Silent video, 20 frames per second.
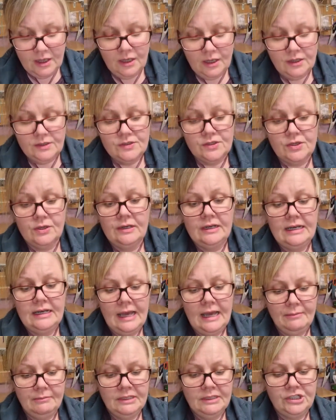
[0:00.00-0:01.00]
So
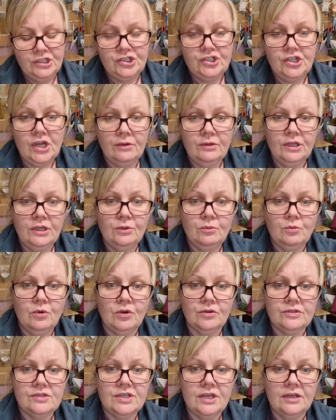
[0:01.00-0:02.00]
let me show you
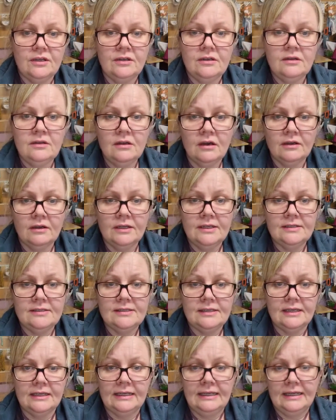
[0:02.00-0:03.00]
what
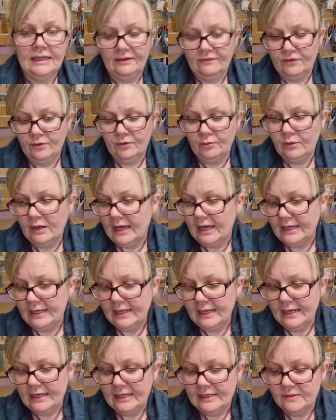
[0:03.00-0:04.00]
tonight's giveaway
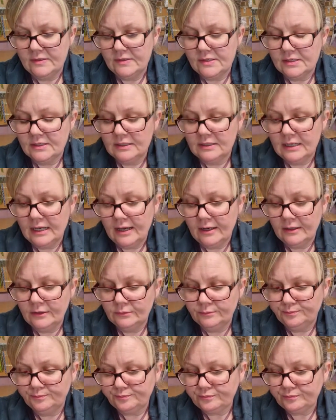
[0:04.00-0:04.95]
is. Now,